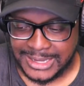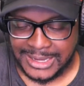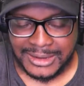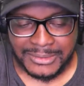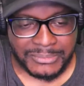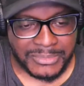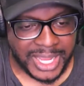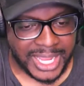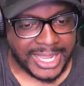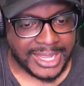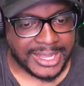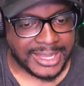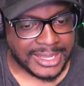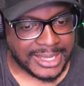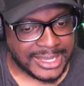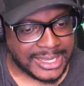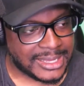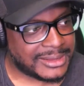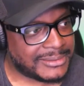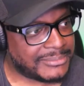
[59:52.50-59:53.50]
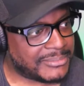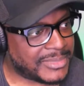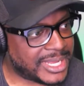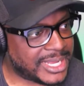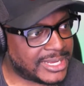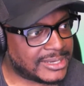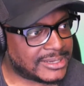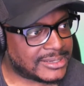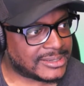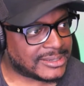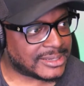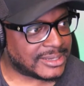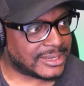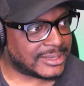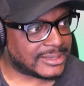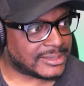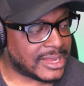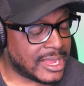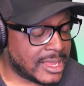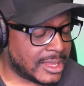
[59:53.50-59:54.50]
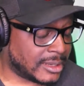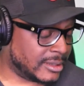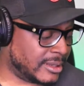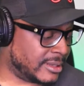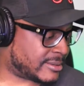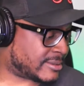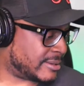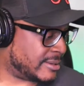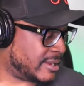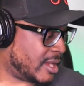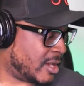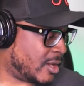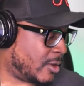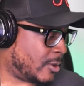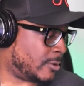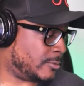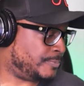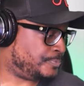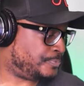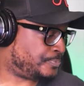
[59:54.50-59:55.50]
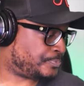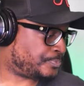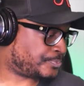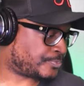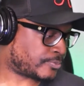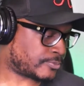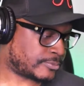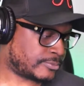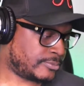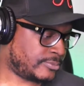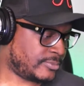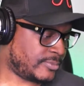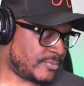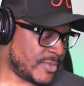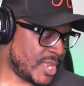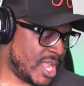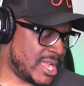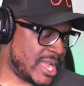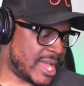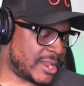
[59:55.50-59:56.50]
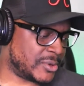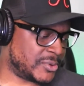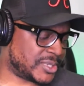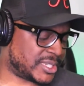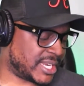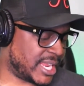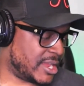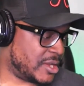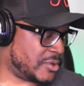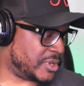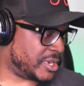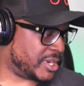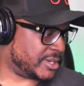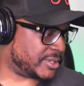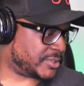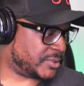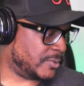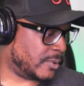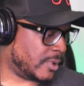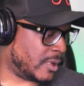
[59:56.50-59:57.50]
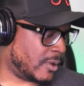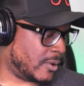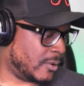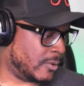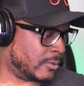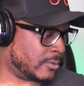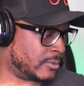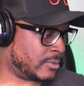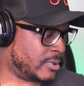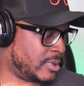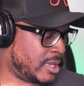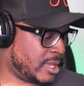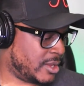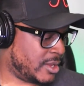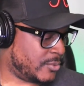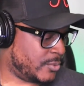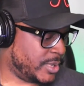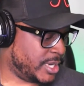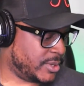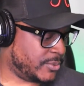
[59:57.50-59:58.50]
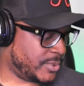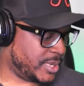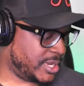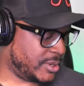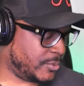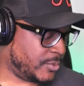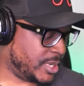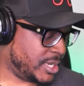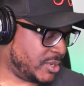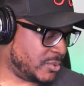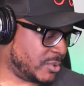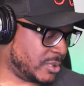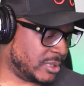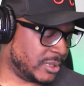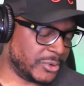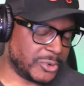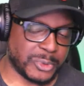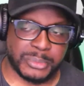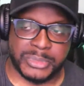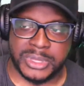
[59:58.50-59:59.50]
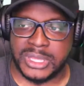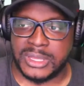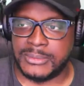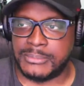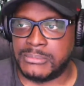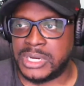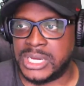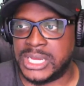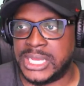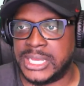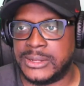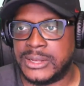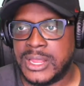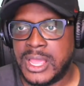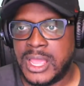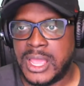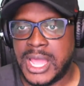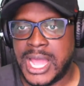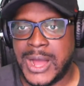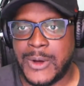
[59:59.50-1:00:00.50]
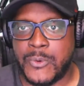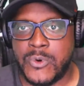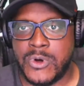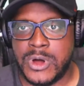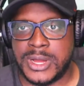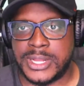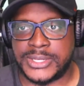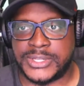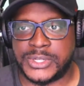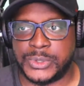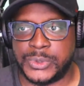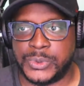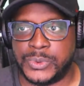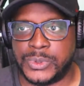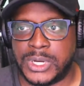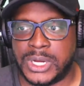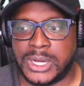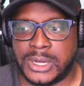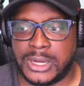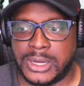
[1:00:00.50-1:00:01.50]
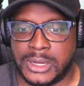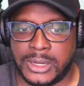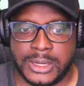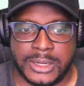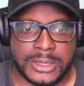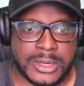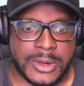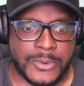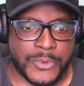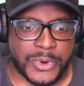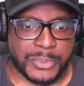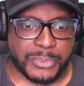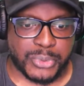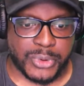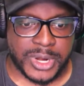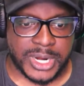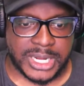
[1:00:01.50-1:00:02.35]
Make it make sense. Listen, y'all. I don't stay on here too long. We do a little bit, but I want to bring